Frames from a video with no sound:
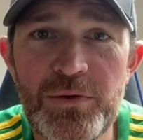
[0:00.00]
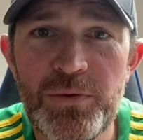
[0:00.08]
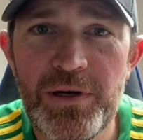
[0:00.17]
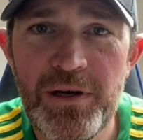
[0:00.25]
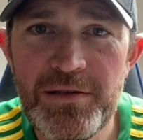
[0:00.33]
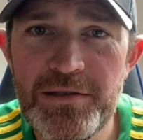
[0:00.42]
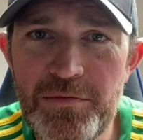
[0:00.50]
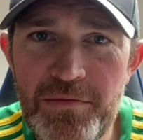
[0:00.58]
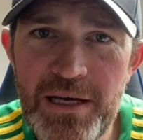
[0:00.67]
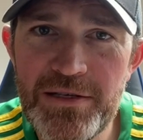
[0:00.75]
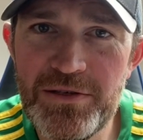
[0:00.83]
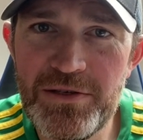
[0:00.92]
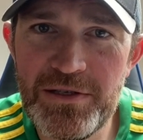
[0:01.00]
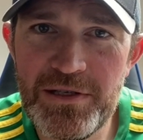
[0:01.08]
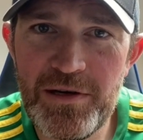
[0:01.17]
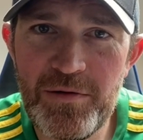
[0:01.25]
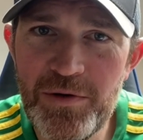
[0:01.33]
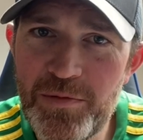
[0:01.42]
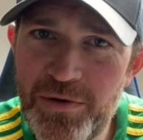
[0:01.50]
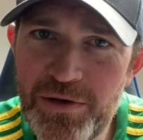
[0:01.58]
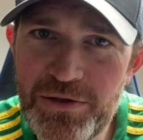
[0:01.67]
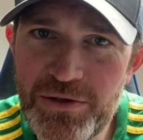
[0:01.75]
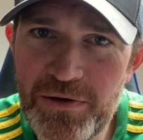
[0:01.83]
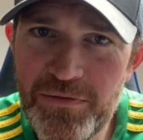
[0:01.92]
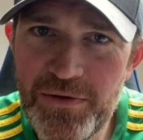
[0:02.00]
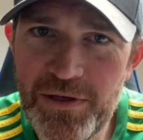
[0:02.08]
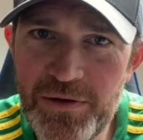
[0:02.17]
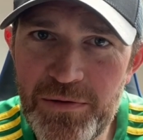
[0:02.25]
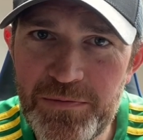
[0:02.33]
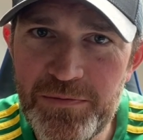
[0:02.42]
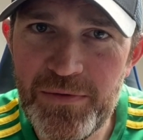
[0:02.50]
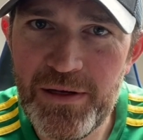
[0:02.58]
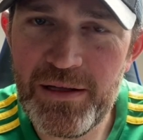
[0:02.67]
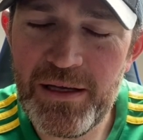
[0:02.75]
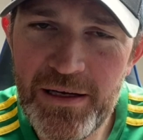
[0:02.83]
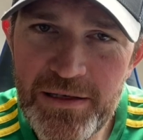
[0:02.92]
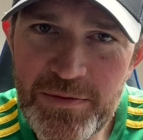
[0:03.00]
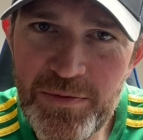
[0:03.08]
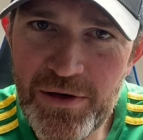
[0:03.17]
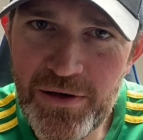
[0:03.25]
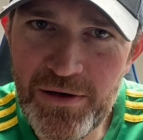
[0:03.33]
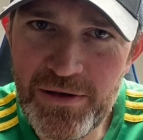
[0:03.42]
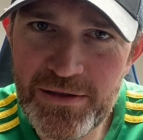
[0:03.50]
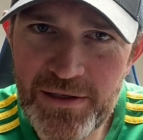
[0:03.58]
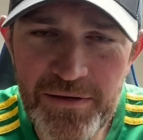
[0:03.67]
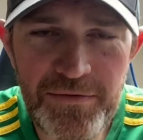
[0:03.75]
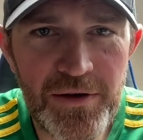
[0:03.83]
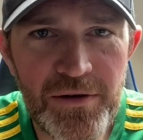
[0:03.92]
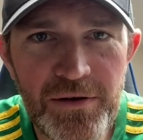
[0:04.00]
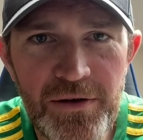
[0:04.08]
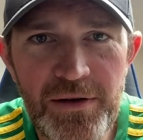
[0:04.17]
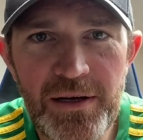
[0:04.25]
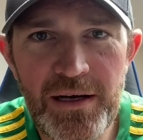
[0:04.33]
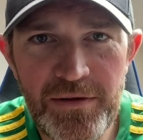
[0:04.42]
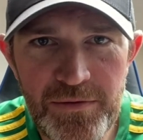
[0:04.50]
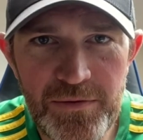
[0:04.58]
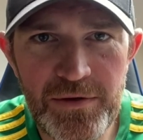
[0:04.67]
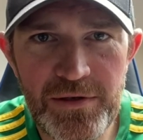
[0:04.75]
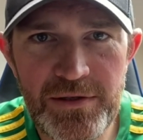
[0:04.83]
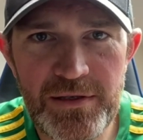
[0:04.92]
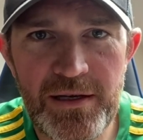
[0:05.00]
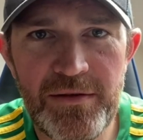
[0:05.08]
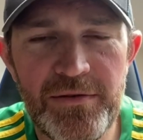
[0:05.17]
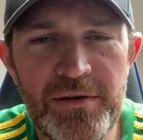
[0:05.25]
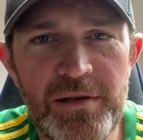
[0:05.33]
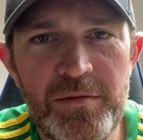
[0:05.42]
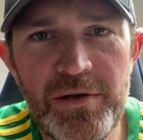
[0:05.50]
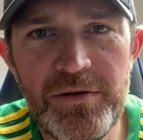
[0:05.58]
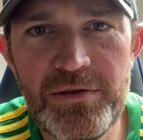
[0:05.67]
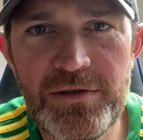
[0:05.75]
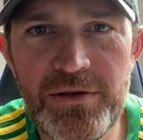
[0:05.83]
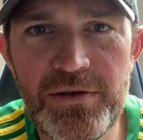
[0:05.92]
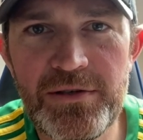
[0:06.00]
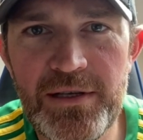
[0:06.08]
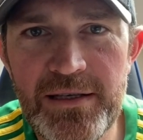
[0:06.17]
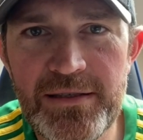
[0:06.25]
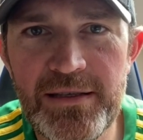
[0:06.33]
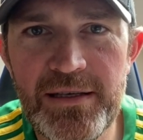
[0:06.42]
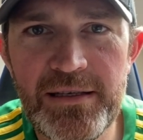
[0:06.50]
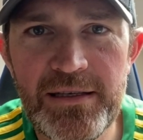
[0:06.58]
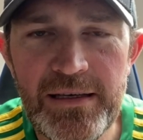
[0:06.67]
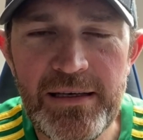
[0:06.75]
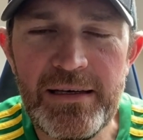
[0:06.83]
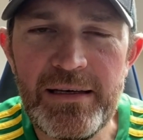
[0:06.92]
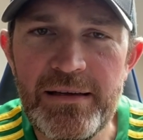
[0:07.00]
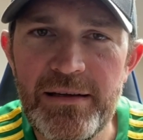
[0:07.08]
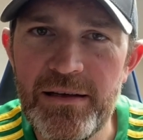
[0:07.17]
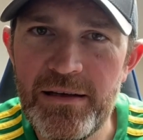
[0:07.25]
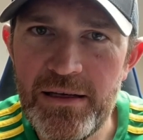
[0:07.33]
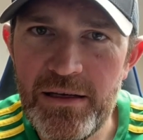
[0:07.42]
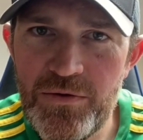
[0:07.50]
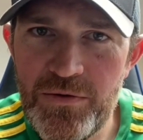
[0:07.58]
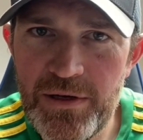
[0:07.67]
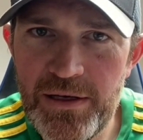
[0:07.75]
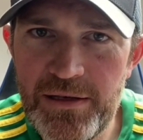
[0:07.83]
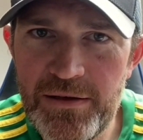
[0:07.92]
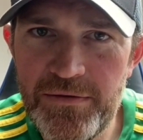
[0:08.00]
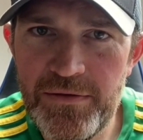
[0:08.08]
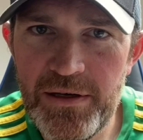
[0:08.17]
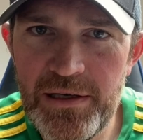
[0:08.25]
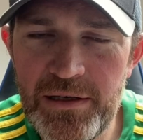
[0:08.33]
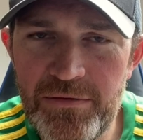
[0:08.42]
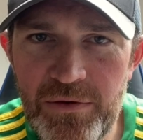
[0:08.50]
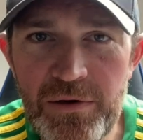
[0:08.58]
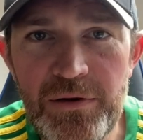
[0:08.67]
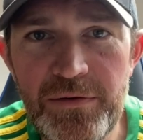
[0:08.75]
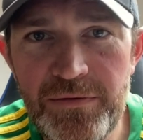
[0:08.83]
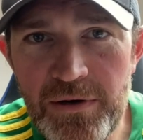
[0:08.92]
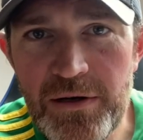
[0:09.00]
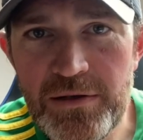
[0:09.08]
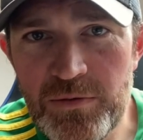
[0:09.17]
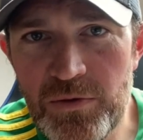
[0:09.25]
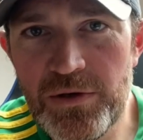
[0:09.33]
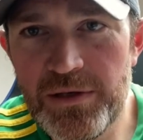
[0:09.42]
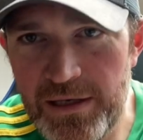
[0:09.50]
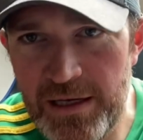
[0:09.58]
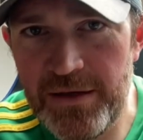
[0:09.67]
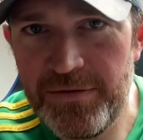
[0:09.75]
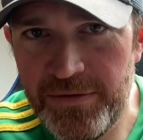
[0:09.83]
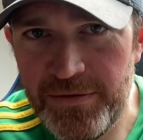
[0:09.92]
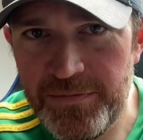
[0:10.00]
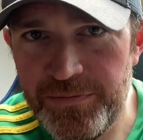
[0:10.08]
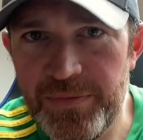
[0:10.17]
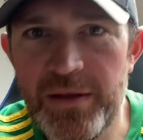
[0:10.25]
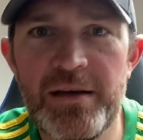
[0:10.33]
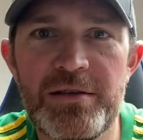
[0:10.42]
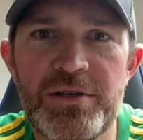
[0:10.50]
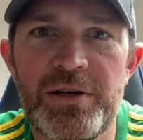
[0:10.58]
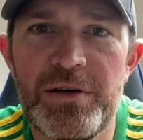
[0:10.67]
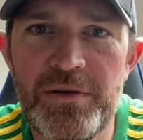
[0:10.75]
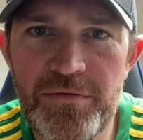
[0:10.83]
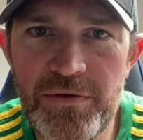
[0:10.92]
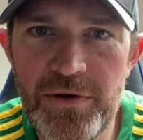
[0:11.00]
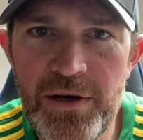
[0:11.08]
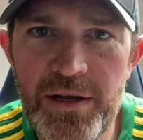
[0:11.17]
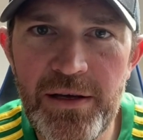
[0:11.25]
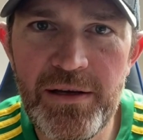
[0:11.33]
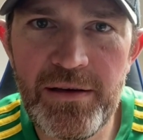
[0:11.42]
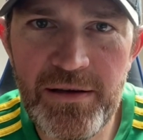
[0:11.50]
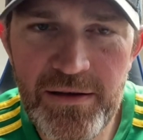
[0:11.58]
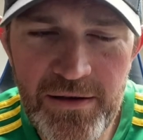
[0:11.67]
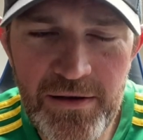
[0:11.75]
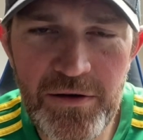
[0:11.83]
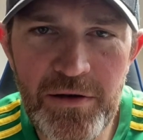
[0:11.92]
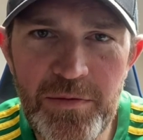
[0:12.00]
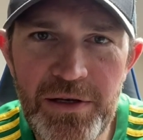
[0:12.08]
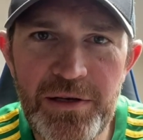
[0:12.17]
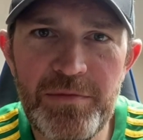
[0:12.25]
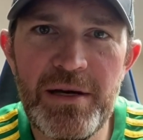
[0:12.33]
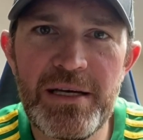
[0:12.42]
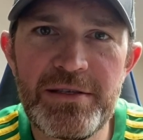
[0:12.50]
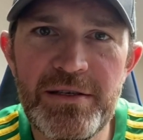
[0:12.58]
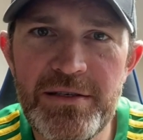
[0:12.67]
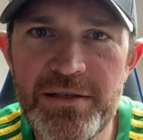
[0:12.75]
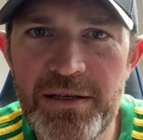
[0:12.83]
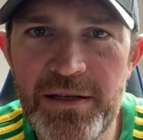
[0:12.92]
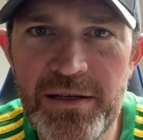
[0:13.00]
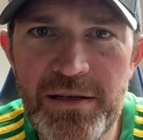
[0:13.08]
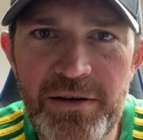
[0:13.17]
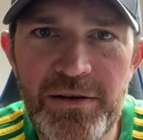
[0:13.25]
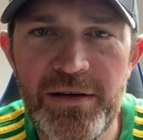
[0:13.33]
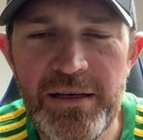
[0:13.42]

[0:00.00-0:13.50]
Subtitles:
we got some messages there, but a pretty short video. And that is because I found out afterwards, after a little bit of research last night, that AO95 or Fox 1 Cliff, as you hear Veronica, the automated message saying there,